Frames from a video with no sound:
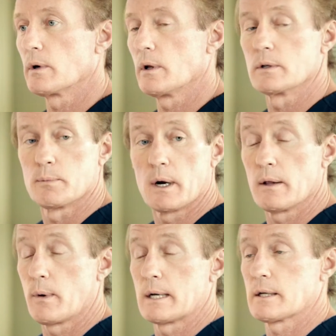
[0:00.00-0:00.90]
we go
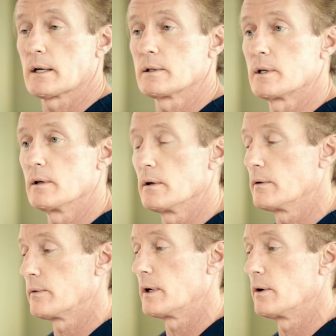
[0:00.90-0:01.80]
through an extensive
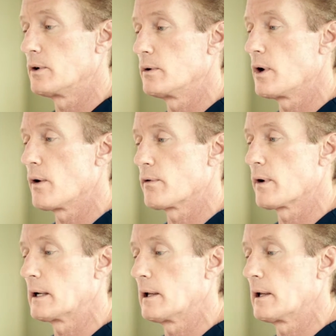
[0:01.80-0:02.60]
process in which